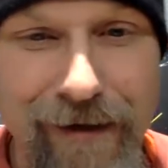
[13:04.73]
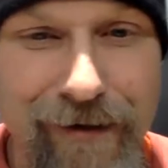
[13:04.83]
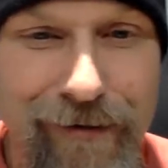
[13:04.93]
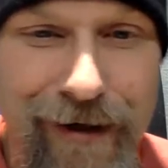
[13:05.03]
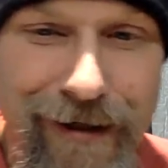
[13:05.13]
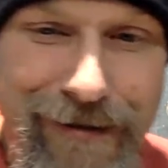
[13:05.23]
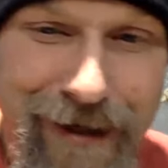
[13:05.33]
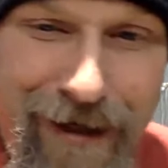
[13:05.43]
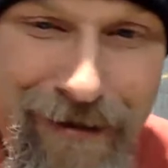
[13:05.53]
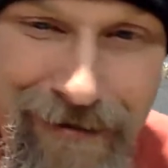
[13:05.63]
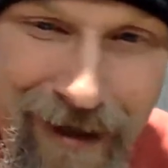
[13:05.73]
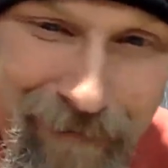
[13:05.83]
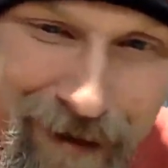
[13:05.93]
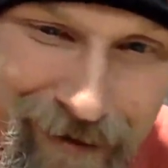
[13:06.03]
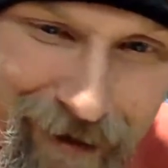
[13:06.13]
degrees. Does that
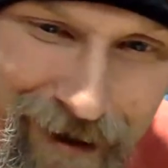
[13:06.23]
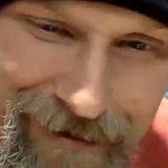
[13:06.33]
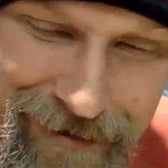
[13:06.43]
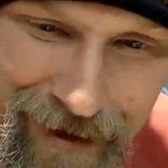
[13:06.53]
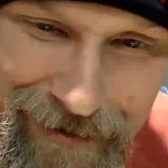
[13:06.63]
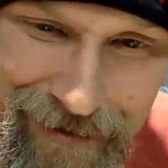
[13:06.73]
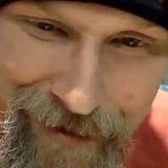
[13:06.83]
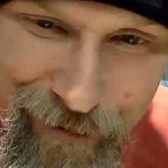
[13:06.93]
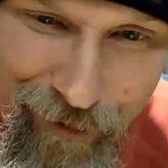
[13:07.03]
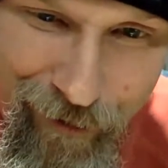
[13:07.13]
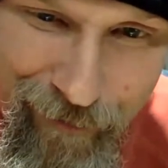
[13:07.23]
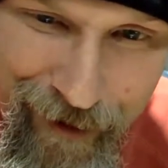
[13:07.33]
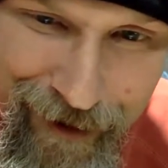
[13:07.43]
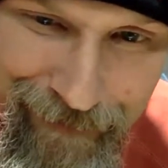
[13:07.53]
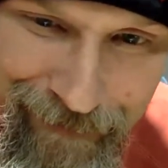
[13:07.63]
make a lot of sense to you, old
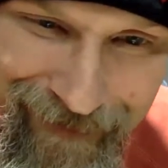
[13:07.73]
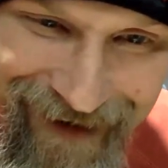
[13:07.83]
man?